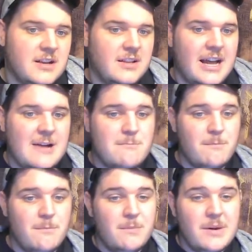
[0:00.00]
A light
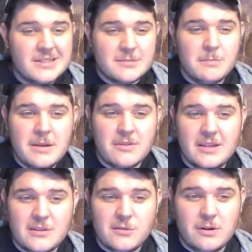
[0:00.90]
must be
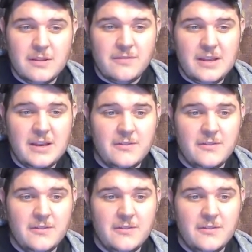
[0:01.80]
within 20 feet